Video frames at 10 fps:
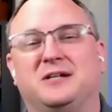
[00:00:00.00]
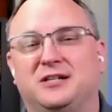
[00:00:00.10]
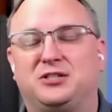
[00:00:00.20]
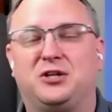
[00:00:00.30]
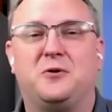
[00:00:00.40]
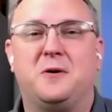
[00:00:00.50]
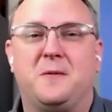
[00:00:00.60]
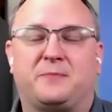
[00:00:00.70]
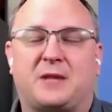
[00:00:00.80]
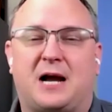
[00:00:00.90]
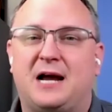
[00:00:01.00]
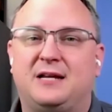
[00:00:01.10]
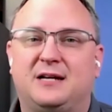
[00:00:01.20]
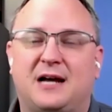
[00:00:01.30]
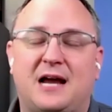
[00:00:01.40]
So
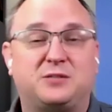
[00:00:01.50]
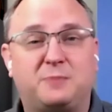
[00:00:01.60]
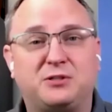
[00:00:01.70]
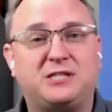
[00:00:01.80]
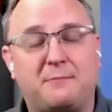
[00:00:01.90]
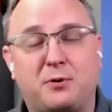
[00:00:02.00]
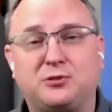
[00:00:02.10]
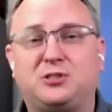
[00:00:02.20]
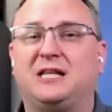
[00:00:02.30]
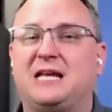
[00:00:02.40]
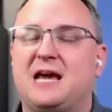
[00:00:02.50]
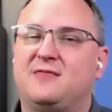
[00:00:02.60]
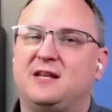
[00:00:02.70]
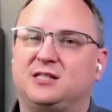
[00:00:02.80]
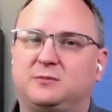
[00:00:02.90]
I experienced that personally. And
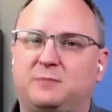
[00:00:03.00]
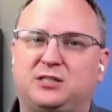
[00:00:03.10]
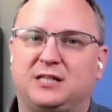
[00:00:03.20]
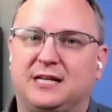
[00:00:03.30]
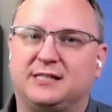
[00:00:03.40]
then especially as I